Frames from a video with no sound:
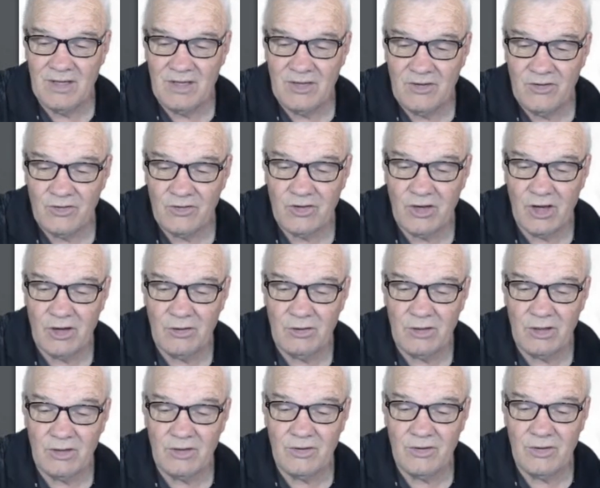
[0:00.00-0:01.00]

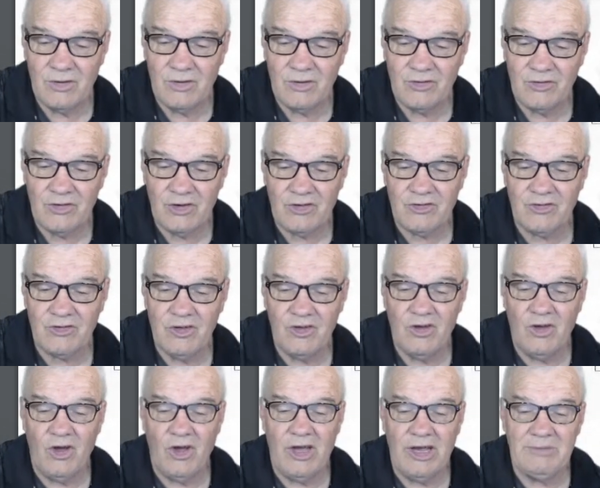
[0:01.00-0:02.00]
So
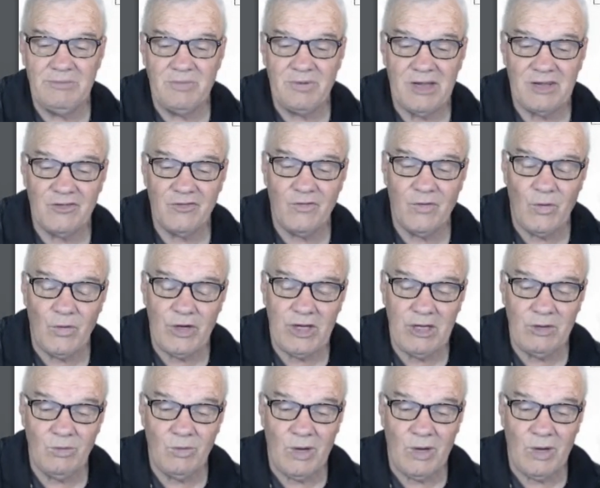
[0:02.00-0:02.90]
69 plus 40,